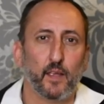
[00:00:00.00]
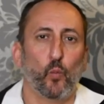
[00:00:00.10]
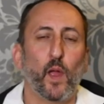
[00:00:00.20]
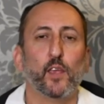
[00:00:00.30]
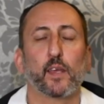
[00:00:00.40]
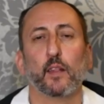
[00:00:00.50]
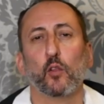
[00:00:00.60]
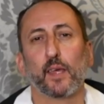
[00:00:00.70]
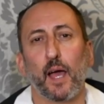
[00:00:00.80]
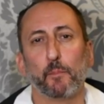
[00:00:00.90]
where you can
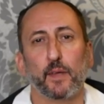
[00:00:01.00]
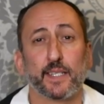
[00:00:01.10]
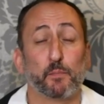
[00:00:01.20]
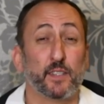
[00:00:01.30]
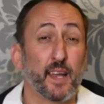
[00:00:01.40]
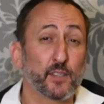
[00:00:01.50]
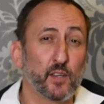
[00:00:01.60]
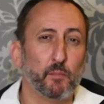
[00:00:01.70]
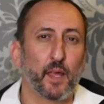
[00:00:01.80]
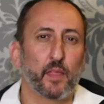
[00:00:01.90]
look up its
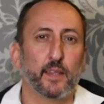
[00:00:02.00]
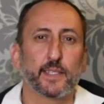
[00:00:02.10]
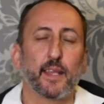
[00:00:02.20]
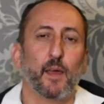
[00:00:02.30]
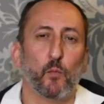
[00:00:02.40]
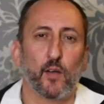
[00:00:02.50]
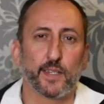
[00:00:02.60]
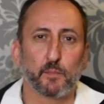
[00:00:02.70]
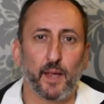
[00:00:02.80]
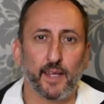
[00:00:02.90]
production methods and where
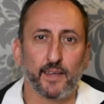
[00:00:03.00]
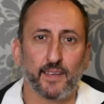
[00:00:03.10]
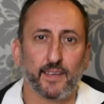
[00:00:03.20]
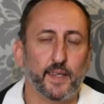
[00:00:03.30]
it's made.